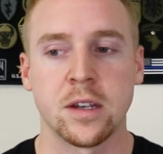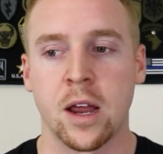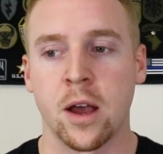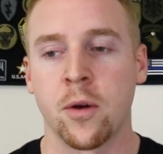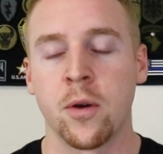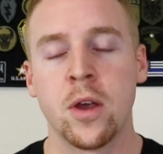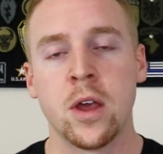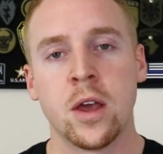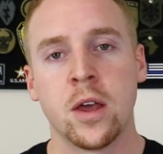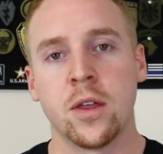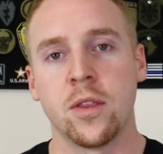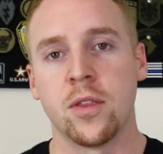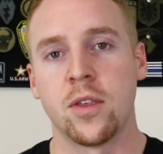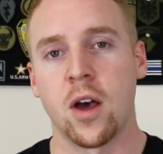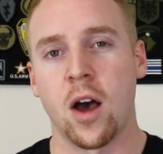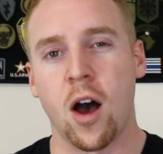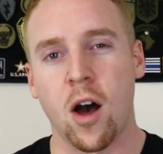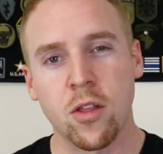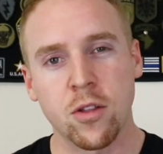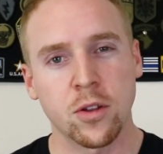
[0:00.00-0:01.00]
Now,
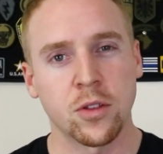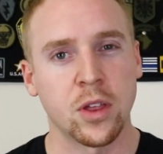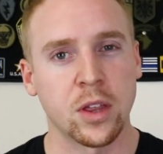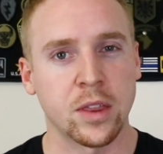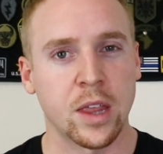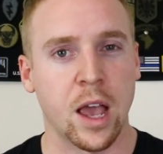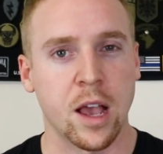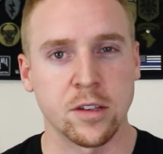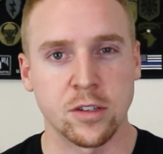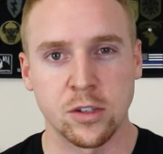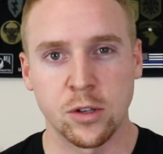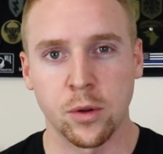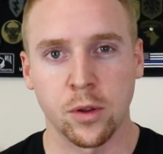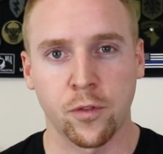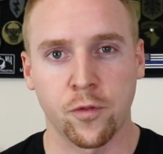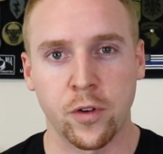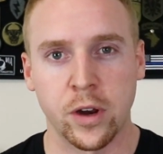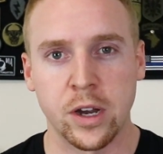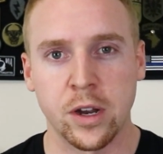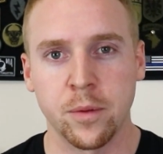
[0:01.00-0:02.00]
the other thing that has to do
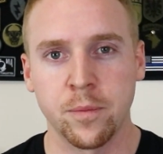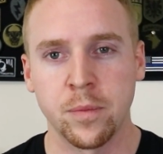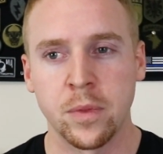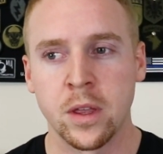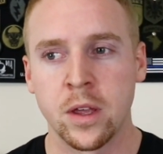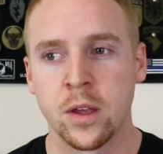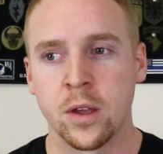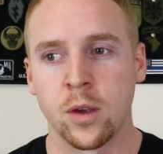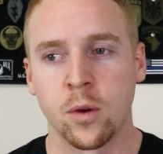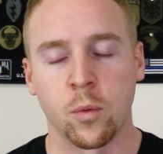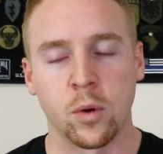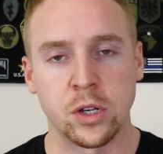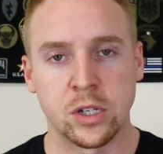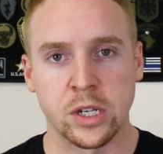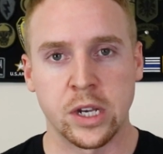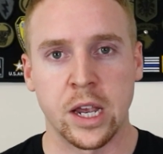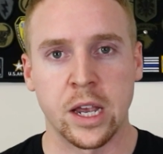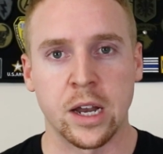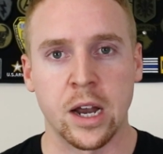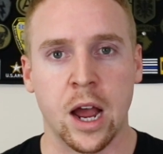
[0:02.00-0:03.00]
with freedom, which
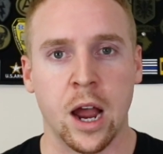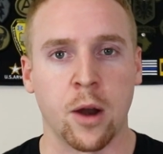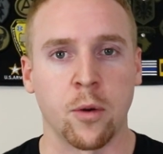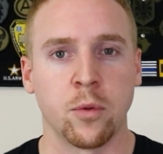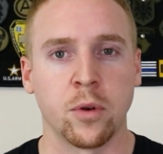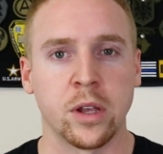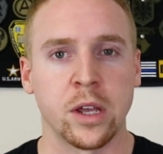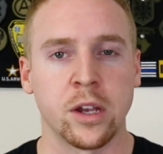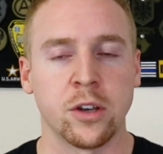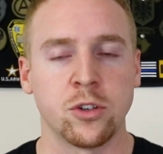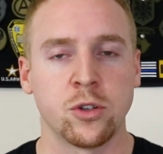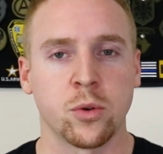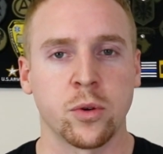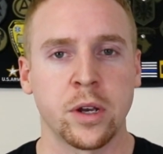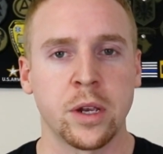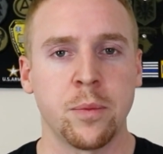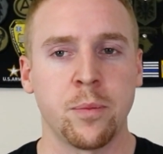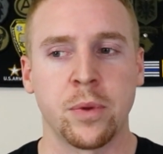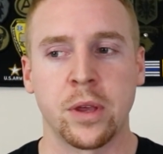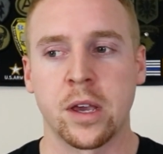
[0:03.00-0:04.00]
again, I really
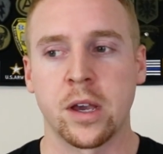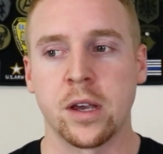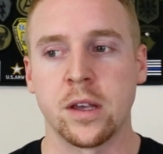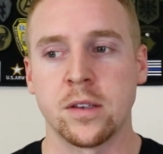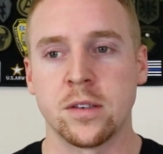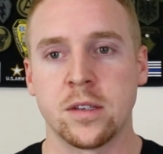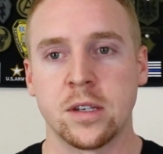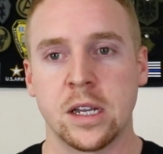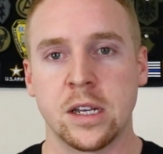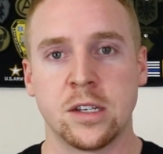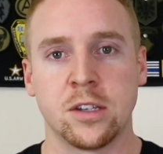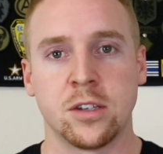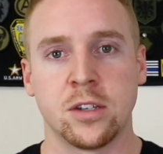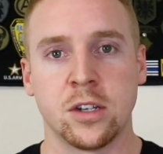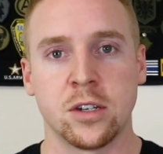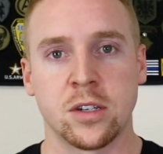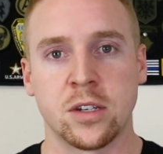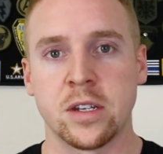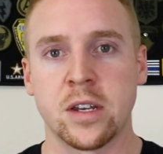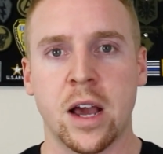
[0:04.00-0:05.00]
enjoy because it's
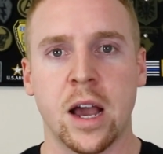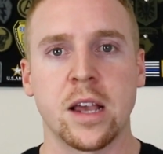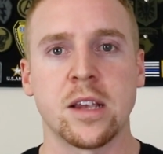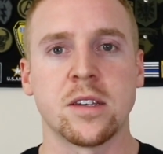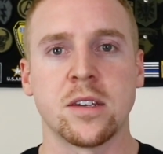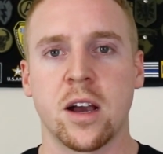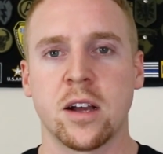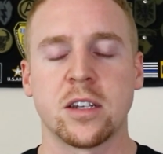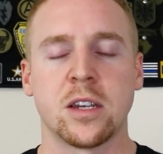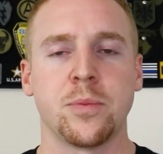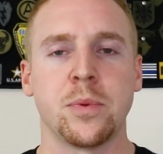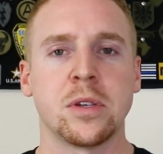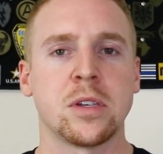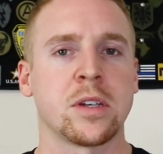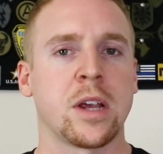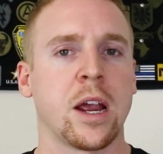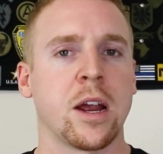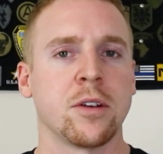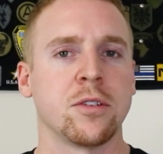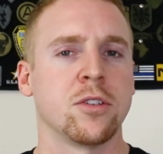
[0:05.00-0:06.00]
just nice not to be
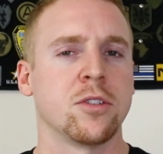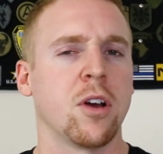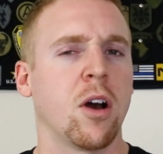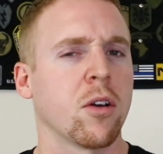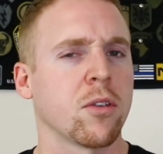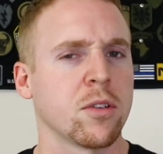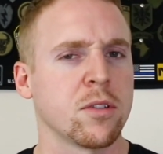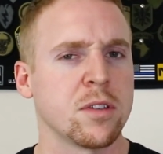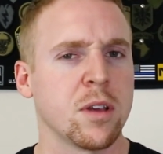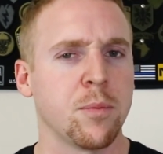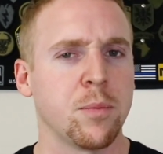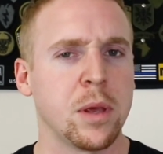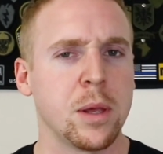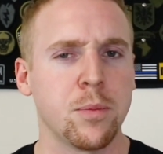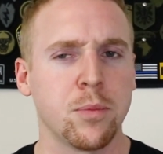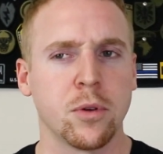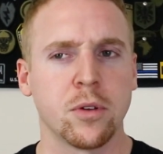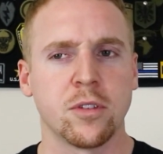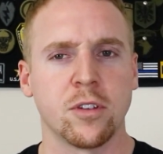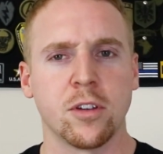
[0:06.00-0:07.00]
scared to talk to some
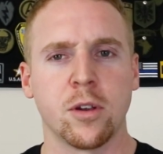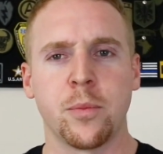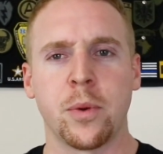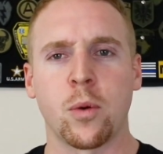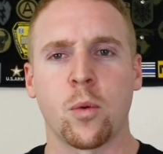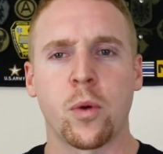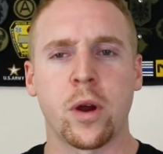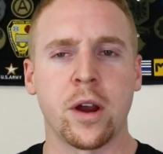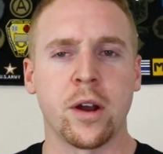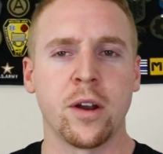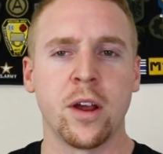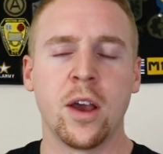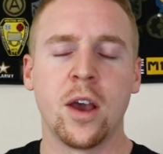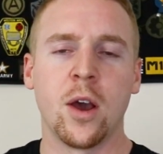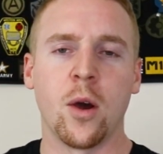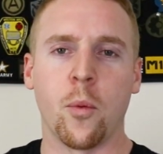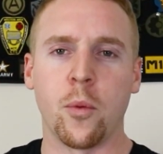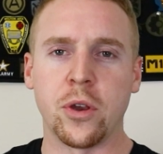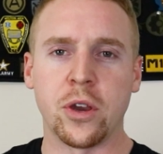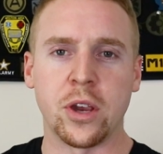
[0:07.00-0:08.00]
people. It's a little bit weird
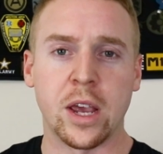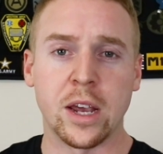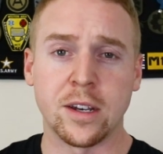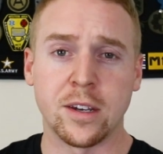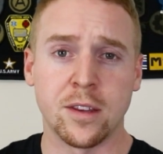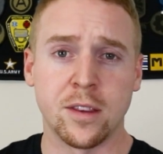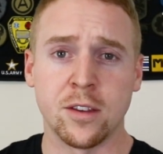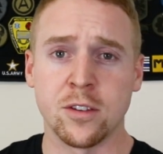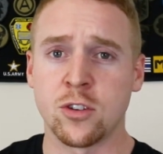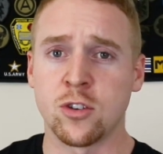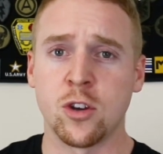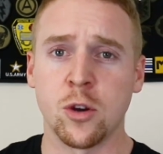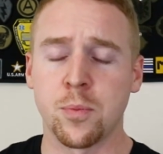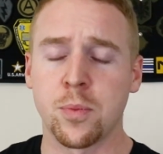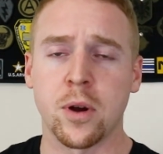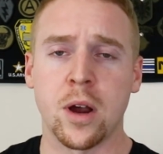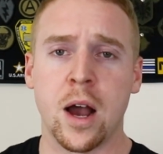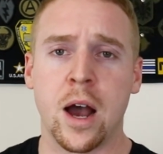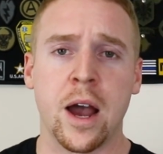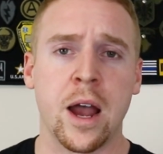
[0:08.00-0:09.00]
when you get to the
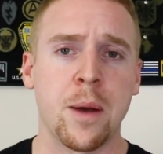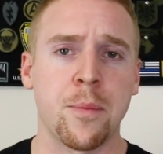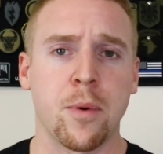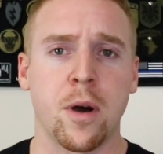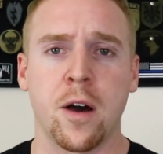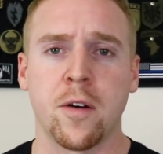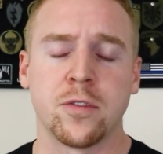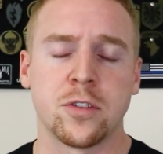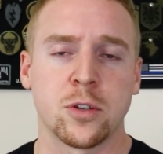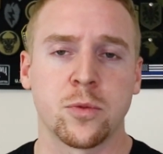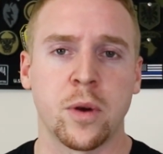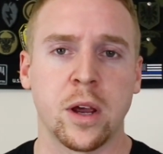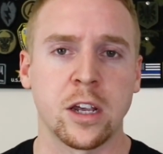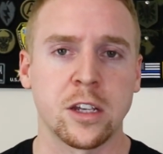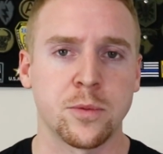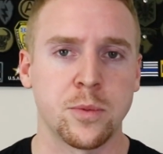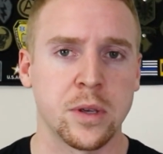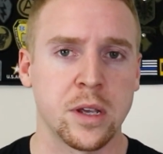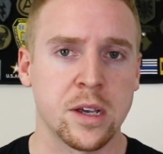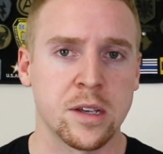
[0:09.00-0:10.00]
super high up officer
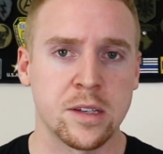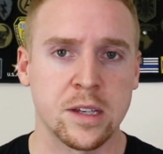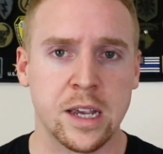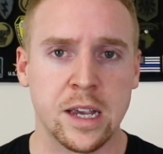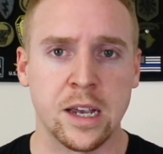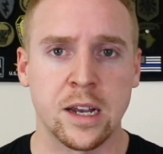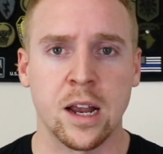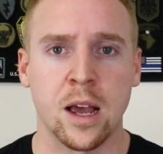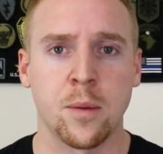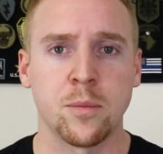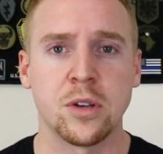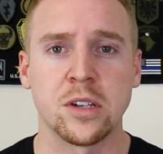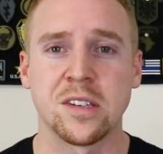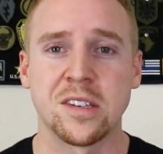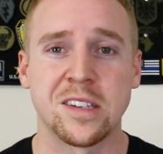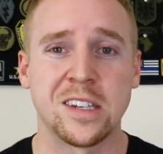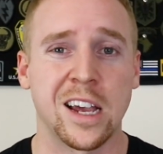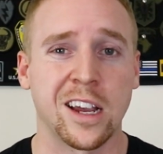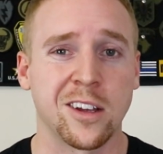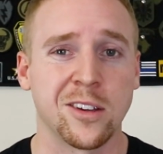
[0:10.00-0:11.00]
ranks because again, I'm just
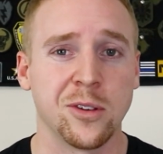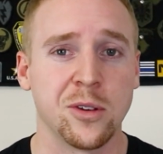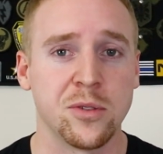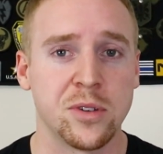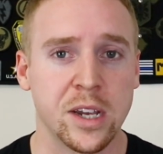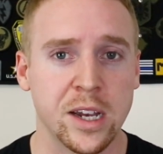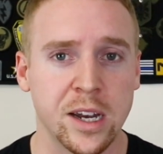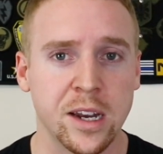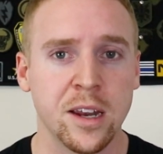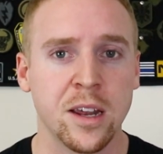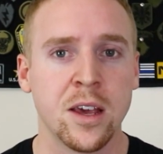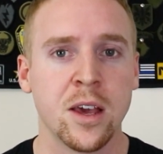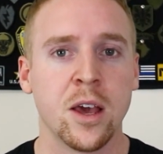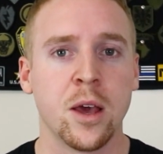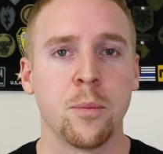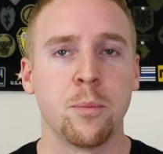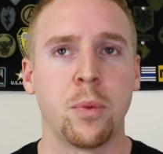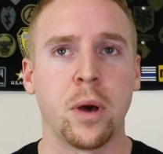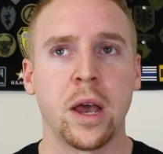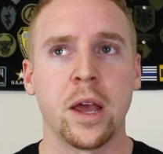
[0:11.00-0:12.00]
a second lieutenant,
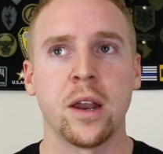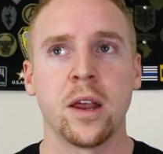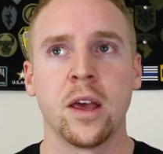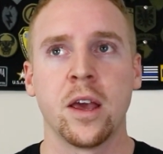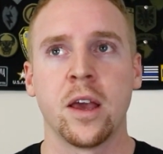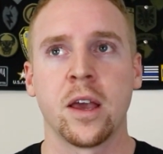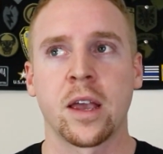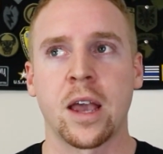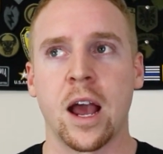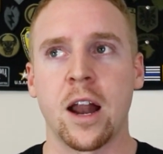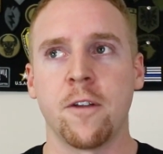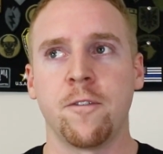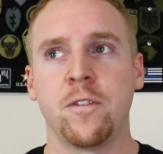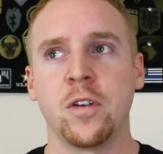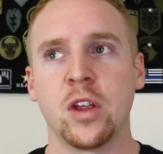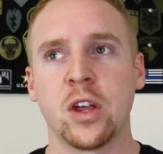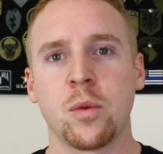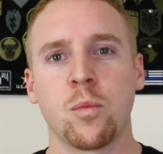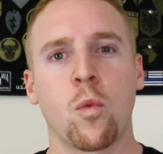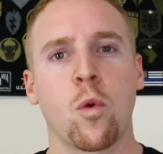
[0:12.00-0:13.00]
but kind of
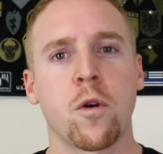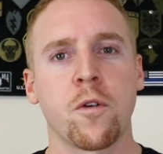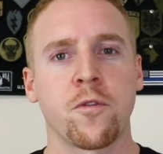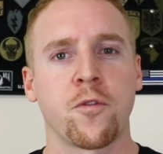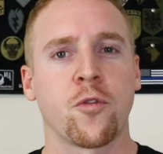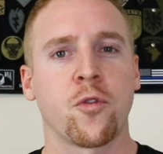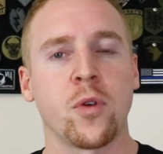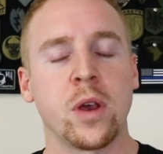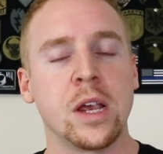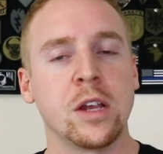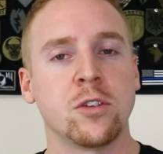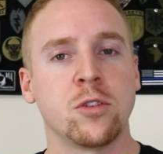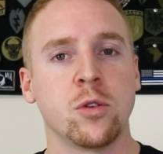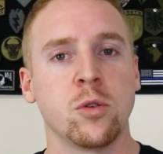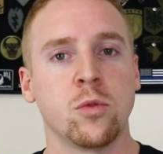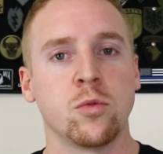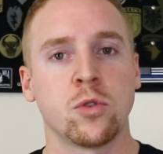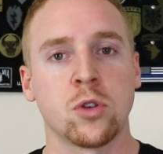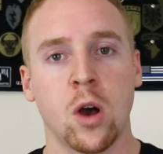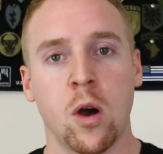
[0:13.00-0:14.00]
feeling more free
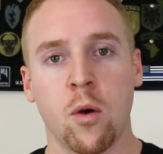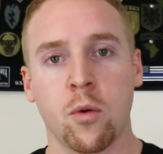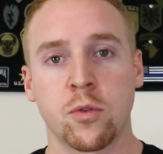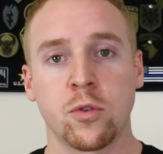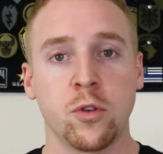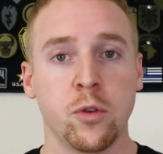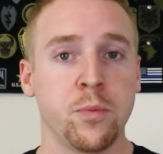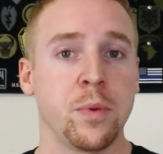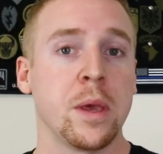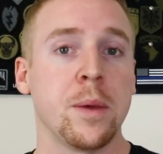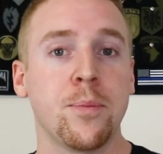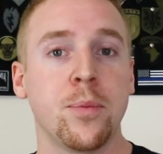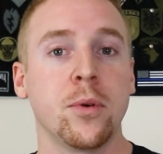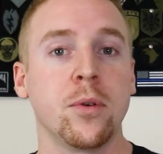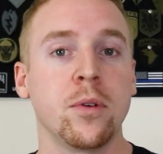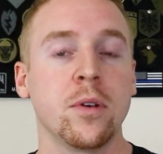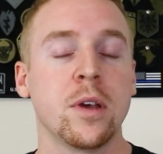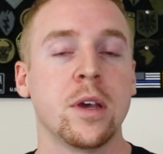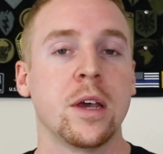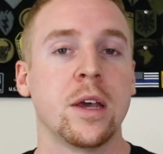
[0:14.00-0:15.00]
to talk to
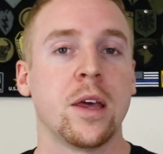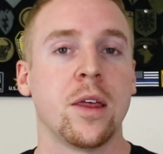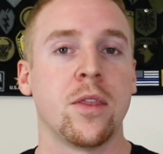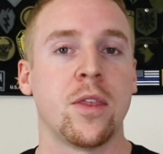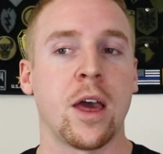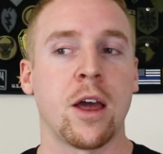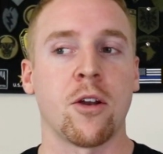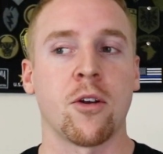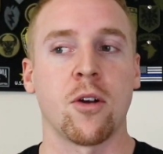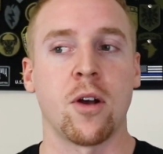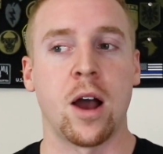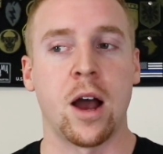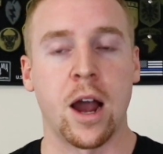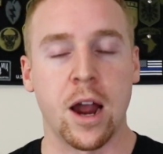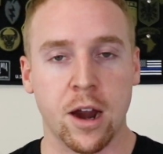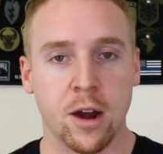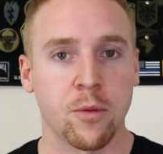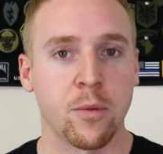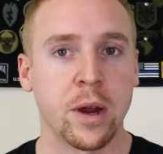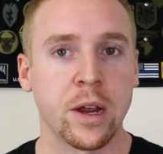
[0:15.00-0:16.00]
people that are a
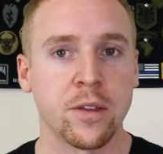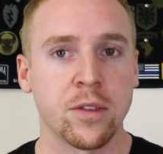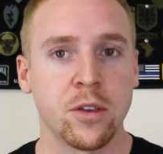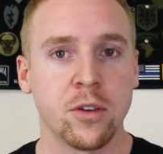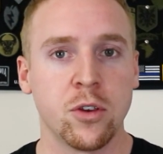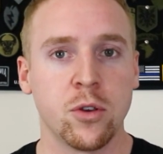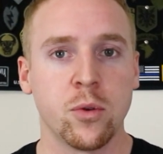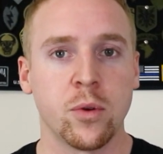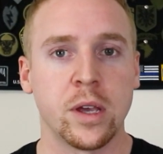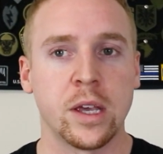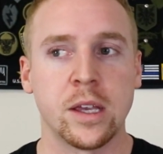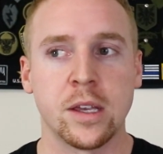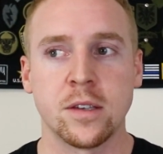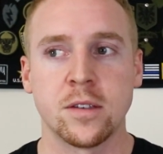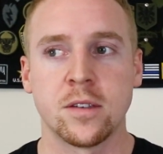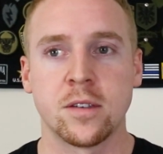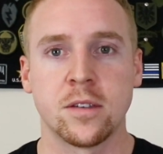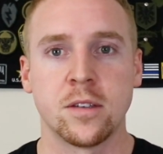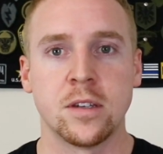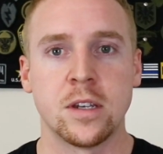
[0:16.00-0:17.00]
higher rank than you
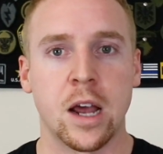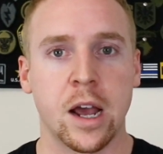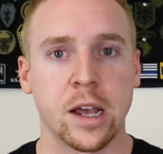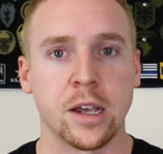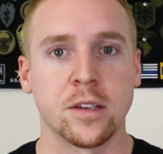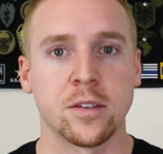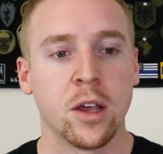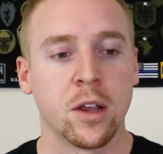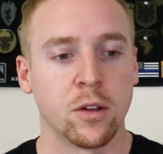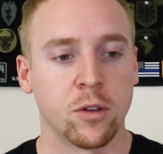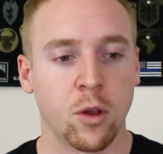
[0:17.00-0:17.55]
is nice.